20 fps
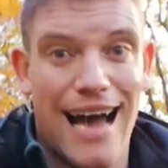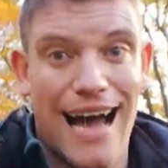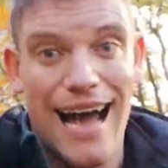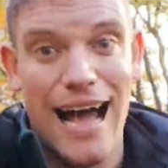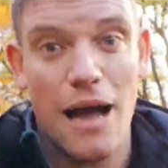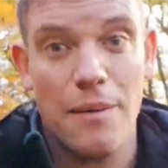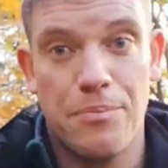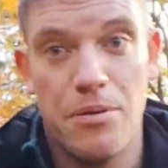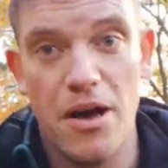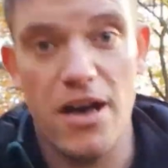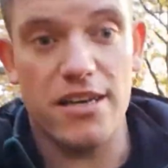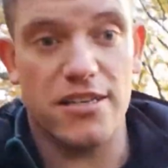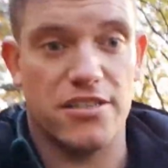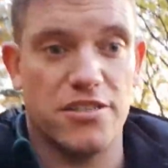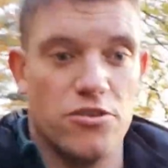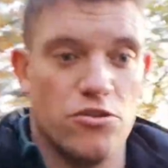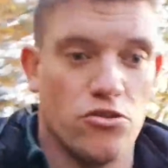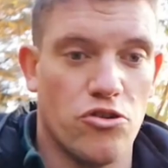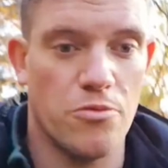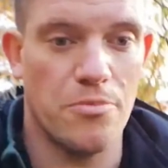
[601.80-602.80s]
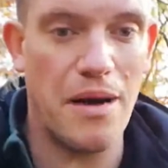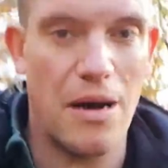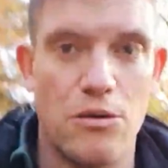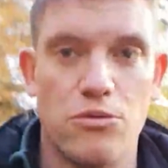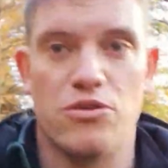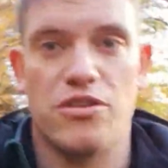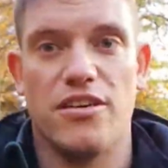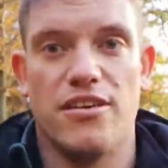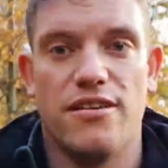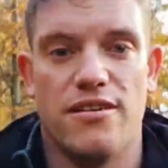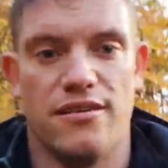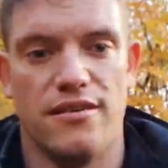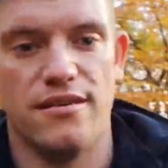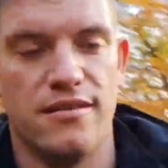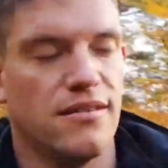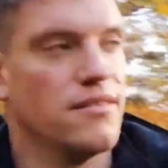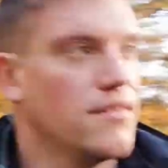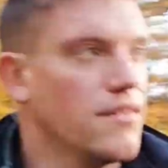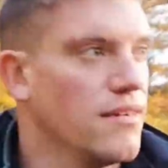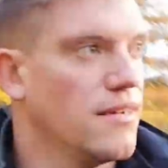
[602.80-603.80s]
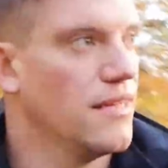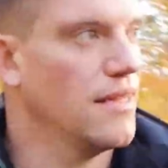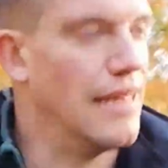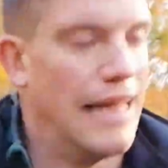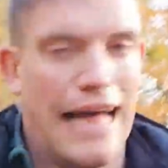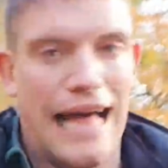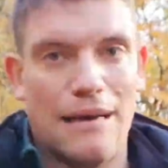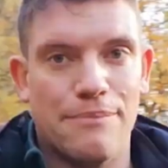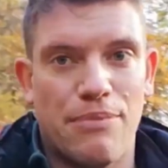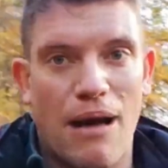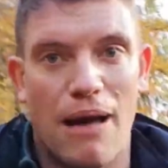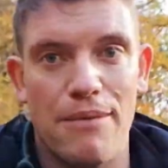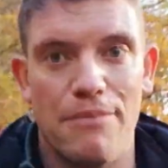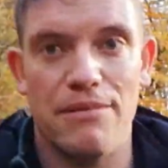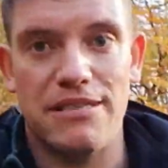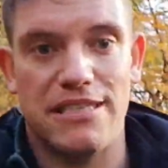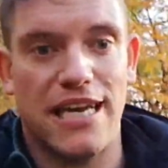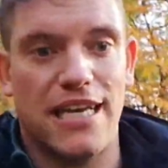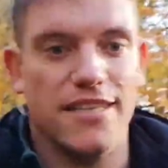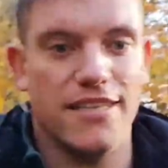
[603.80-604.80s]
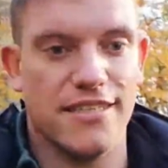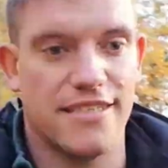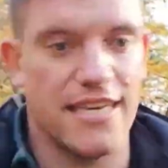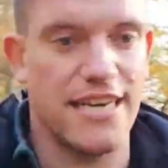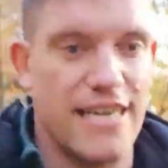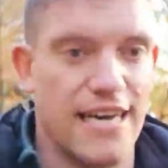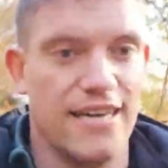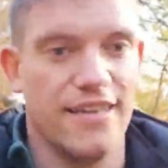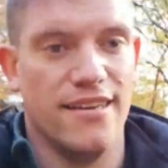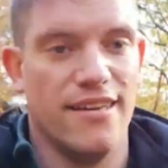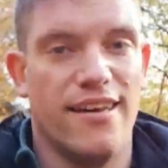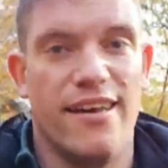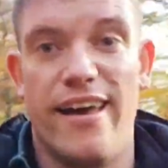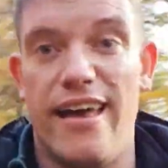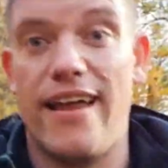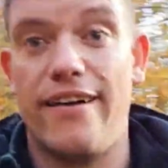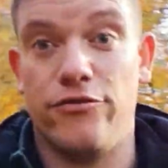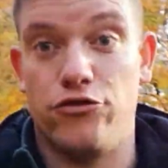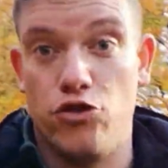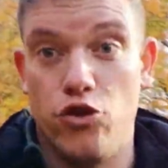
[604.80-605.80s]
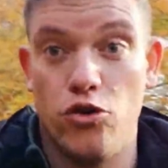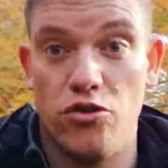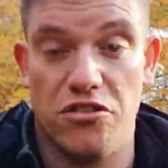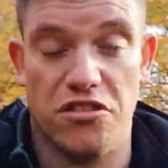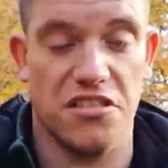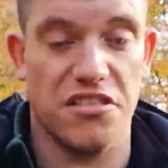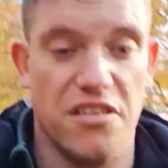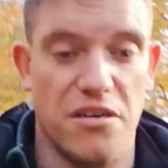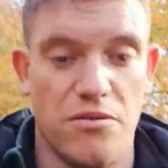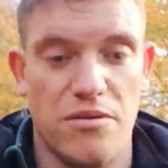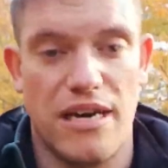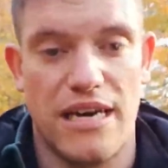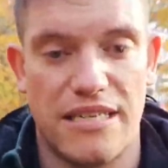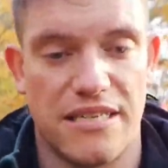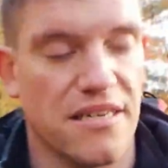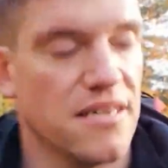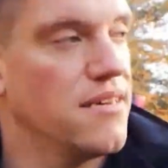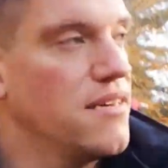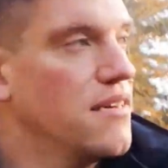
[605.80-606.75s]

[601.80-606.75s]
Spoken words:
I personally come out and buy myself a day, and I've chose to do that